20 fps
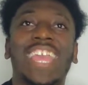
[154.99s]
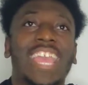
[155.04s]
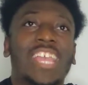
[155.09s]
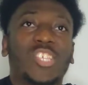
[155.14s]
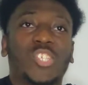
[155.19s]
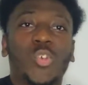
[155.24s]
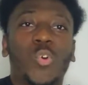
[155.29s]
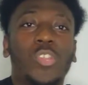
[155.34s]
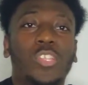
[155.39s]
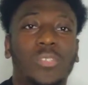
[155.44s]
and
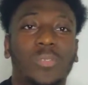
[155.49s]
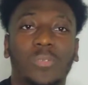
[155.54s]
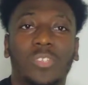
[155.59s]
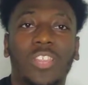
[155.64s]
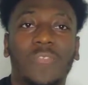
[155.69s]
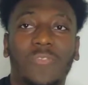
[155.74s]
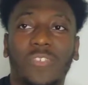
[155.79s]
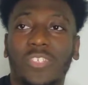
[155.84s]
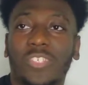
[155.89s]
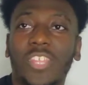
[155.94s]
showing some
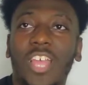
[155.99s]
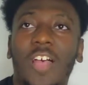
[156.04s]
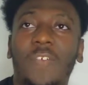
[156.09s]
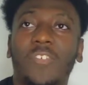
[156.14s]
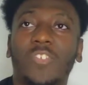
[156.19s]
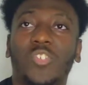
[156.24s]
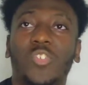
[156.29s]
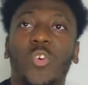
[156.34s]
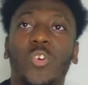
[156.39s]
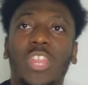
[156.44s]
different stuff
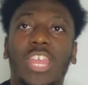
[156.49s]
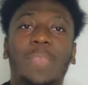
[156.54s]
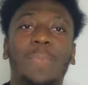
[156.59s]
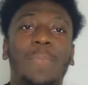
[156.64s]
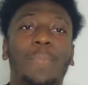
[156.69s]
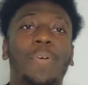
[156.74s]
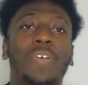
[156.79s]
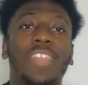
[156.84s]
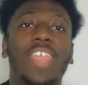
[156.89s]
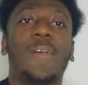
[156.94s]
and showing that he's been
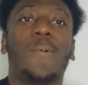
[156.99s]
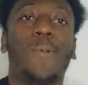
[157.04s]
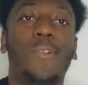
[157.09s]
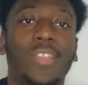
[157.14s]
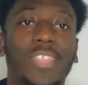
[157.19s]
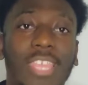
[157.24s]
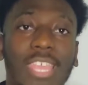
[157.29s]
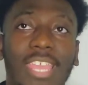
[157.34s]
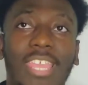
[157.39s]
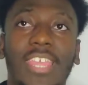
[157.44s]
putting that
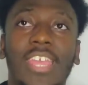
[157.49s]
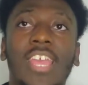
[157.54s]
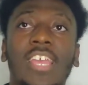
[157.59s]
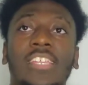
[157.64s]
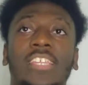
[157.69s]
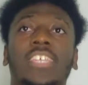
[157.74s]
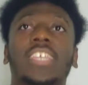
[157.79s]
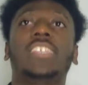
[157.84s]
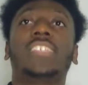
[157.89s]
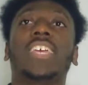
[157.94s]
work in
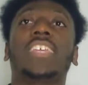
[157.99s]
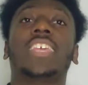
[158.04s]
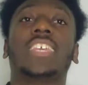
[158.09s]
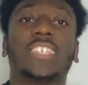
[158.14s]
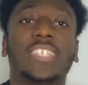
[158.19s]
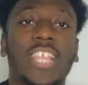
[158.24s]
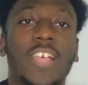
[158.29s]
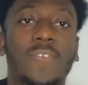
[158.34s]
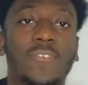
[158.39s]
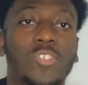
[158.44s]
to get to that
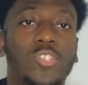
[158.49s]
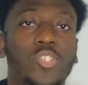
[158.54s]
next level,